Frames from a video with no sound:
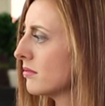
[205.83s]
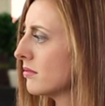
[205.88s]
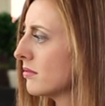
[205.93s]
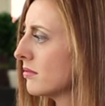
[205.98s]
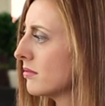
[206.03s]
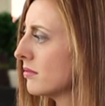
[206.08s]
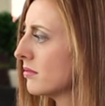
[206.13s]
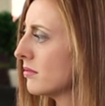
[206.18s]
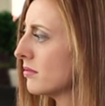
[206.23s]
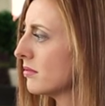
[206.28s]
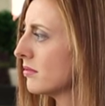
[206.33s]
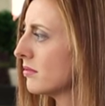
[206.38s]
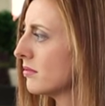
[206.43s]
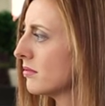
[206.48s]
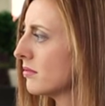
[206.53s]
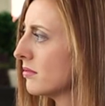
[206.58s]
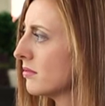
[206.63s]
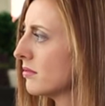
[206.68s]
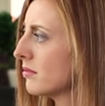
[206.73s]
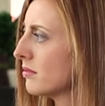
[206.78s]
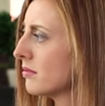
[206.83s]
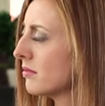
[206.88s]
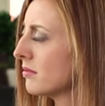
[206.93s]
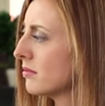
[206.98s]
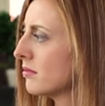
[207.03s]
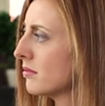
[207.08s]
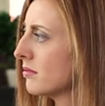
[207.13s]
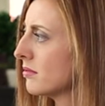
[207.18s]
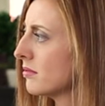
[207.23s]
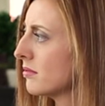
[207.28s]

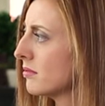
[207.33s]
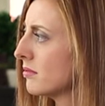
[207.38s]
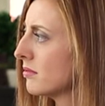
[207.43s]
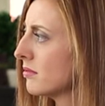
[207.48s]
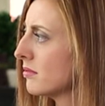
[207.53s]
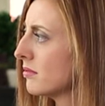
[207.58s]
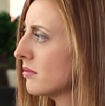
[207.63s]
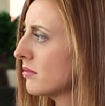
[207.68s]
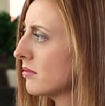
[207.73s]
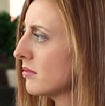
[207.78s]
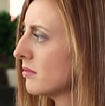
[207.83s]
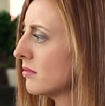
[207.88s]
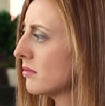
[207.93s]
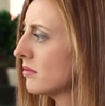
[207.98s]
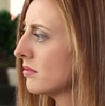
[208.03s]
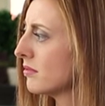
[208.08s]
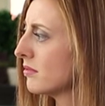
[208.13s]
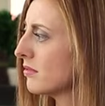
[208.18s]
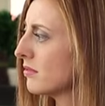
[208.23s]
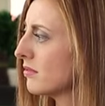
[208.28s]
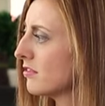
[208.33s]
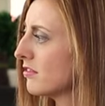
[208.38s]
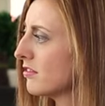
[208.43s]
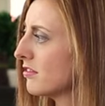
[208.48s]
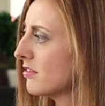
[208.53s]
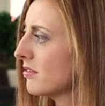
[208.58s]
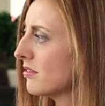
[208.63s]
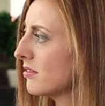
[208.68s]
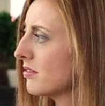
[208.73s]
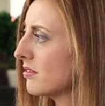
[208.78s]

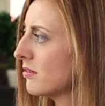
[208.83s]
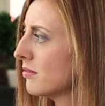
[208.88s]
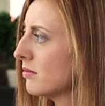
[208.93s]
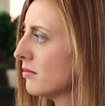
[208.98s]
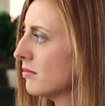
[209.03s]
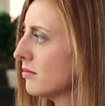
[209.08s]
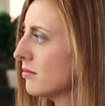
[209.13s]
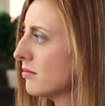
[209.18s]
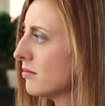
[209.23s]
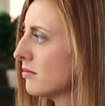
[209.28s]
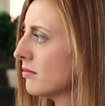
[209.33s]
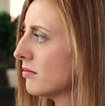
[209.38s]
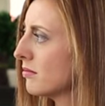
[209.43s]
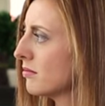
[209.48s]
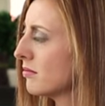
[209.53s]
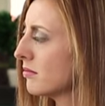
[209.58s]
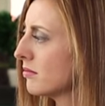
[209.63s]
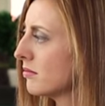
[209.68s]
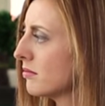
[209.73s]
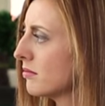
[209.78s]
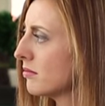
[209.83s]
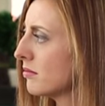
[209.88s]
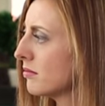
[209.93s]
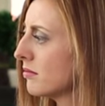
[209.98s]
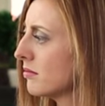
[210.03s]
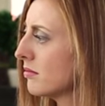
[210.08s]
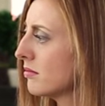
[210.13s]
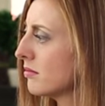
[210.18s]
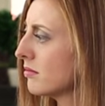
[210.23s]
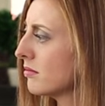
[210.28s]

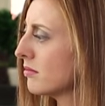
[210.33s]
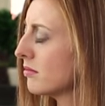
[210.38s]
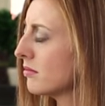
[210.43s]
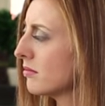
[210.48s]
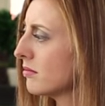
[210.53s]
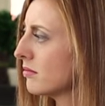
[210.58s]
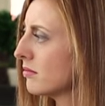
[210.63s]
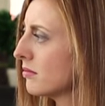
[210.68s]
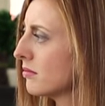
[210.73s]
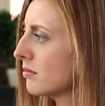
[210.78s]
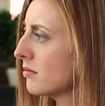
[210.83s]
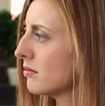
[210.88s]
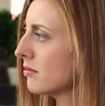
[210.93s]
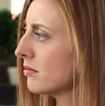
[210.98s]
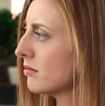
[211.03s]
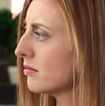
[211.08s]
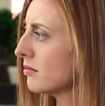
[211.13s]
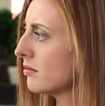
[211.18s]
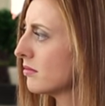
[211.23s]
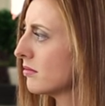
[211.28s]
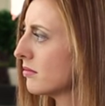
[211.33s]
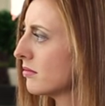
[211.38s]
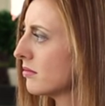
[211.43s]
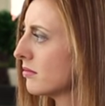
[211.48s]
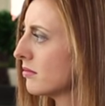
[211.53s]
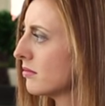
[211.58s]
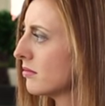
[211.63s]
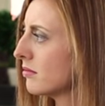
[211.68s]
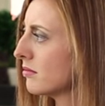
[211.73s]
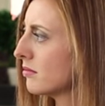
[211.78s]

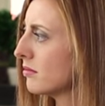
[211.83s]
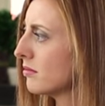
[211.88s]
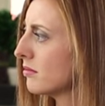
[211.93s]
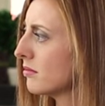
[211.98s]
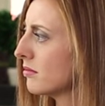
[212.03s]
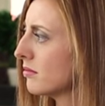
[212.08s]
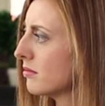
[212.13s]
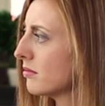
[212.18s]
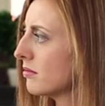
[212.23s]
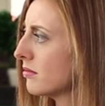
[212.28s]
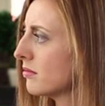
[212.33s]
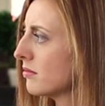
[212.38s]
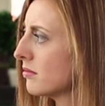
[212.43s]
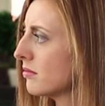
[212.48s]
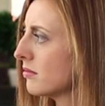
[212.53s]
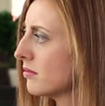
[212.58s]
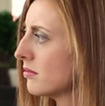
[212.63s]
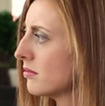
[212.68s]
No words are spoken by the person on screen.